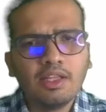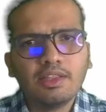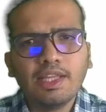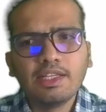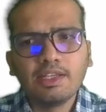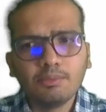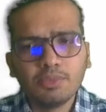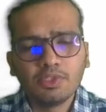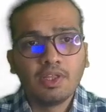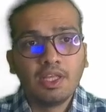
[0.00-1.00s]
Then
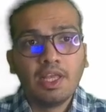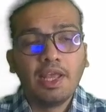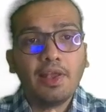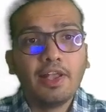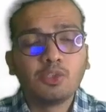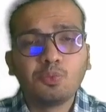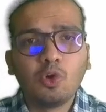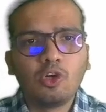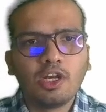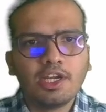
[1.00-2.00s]
comes
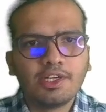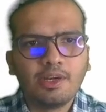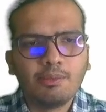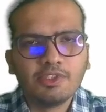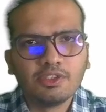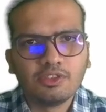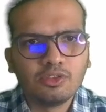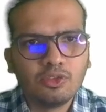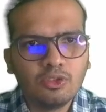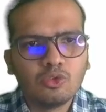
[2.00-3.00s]
export related
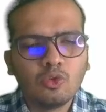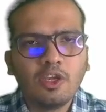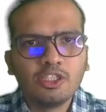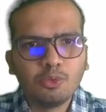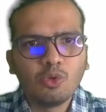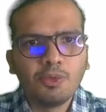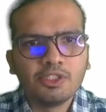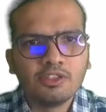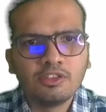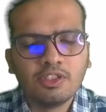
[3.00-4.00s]
measures. So export
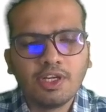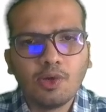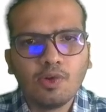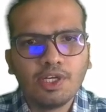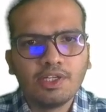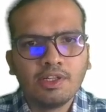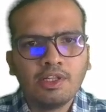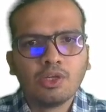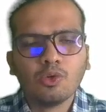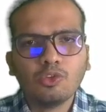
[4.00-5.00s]
measures regulate
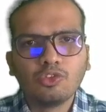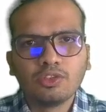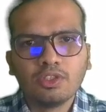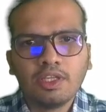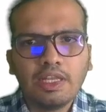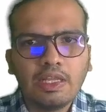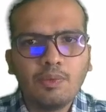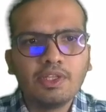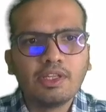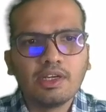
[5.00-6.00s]
goods
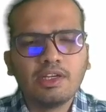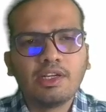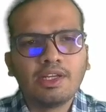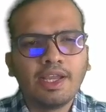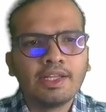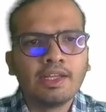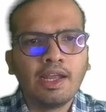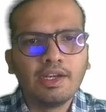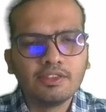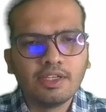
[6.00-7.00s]
leaving the country and
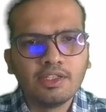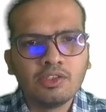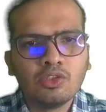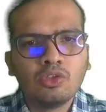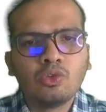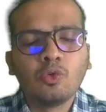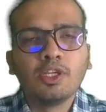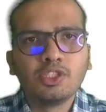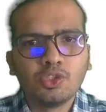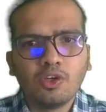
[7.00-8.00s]
are designed to
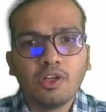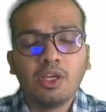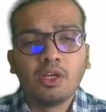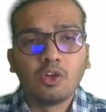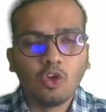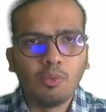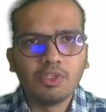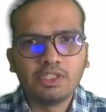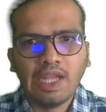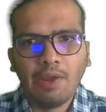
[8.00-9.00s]
ensure
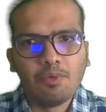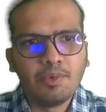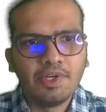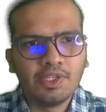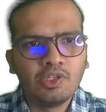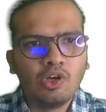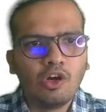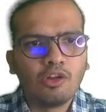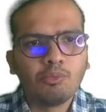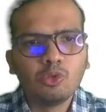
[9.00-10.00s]
domestic availability
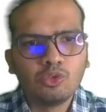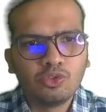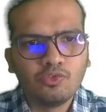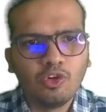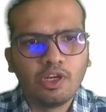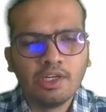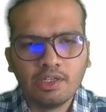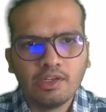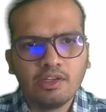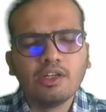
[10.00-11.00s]
or boost foreign
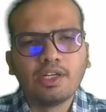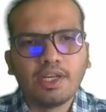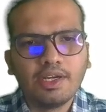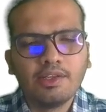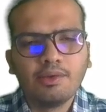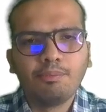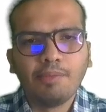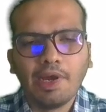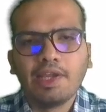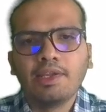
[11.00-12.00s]
trade
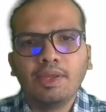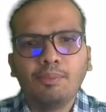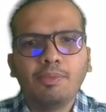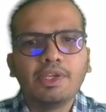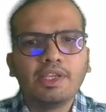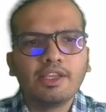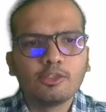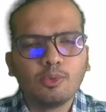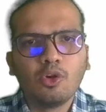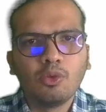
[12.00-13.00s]
by making
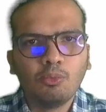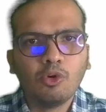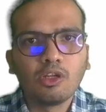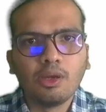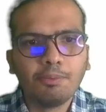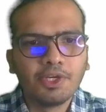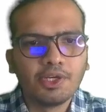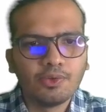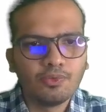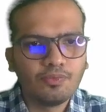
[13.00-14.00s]
export more competitive.